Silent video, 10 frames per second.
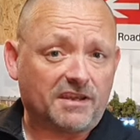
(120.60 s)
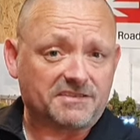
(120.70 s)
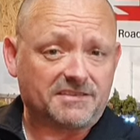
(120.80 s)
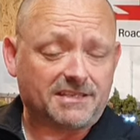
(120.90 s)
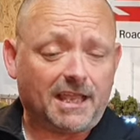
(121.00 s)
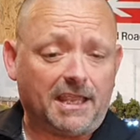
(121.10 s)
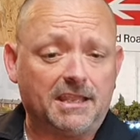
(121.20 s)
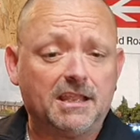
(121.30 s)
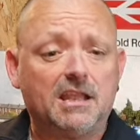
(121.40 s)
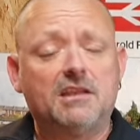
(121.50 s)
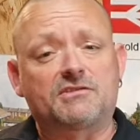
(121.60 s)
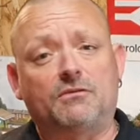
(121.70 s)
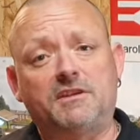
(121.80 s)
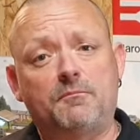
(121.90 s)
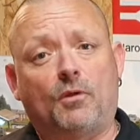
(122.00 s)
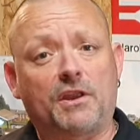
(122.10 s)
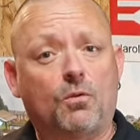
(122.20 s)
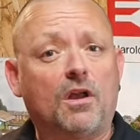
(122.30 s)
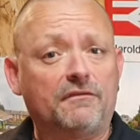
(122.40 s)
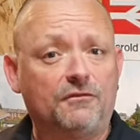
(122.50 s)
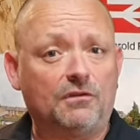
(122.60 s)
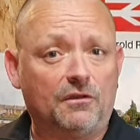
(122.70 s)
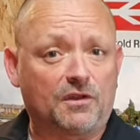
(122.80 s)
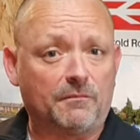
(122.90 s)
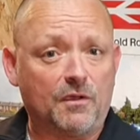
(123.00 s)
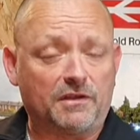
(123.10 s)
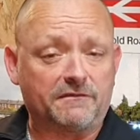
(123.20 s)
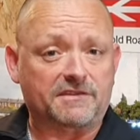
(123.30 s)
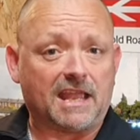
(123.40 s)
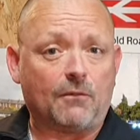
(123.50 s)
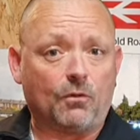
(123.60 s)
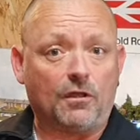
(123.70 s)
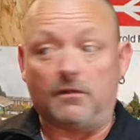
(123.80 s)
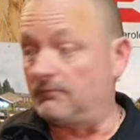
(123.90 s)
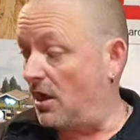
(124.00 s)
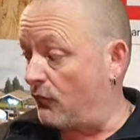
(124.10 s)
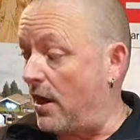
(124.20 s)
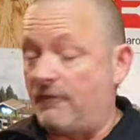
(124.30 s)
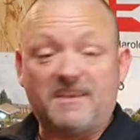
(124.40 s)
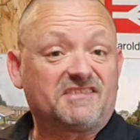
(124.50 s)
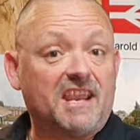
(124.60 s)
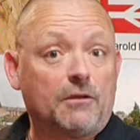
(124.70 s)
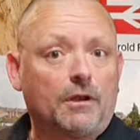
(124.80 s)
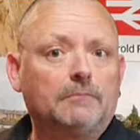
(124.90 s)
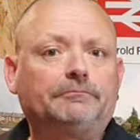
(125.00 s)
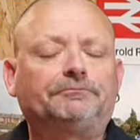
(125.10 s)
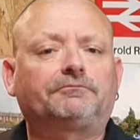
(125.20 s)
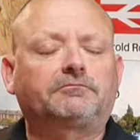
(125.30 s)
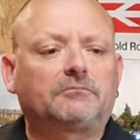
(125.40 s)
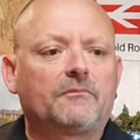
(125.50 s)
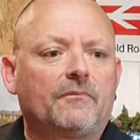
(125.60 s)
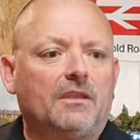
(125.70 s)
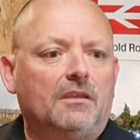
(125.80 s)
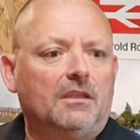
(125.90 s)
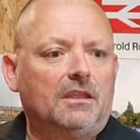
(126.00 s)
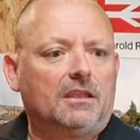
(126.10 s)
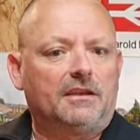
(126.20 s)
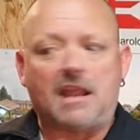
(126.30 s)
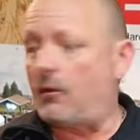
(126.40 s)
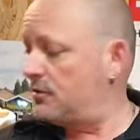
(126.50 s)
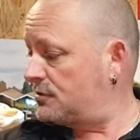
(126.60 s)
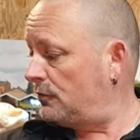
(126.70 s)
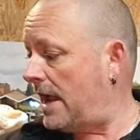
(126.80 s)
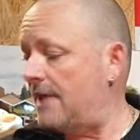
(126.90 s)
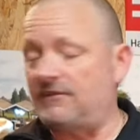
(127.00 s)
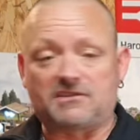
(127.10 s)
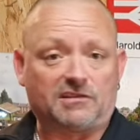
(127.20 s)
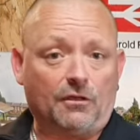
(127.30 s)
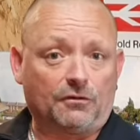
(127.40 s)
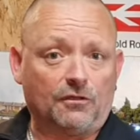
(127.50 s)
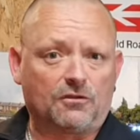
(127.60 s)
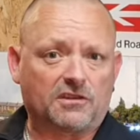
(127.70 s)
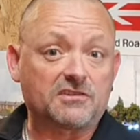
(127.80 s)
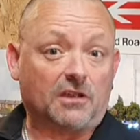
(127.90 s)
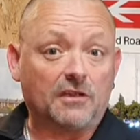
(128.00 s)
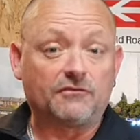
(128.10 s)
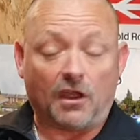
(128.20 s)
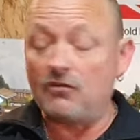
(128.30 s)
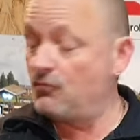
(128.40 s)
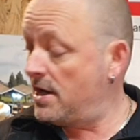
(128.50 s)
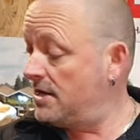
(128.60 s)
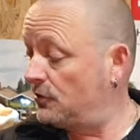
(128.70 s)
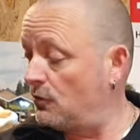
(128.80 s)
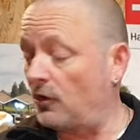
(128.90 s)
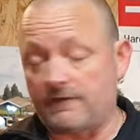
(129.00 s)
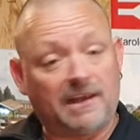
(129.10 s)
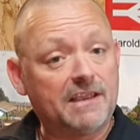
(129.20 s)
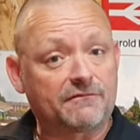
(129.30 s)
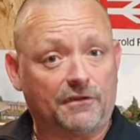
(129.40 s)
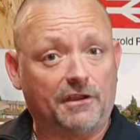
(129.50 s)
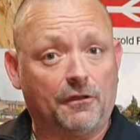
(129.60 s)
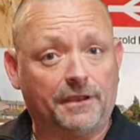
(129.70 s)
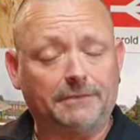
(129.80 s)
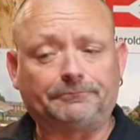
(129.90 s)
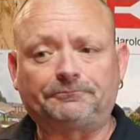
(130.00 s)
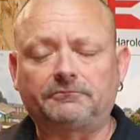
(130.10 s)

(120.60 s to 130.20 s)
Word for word: present day so I did buy quite a few locomotives that were around this era now I still had this loco because I, I, I really do like the livery on it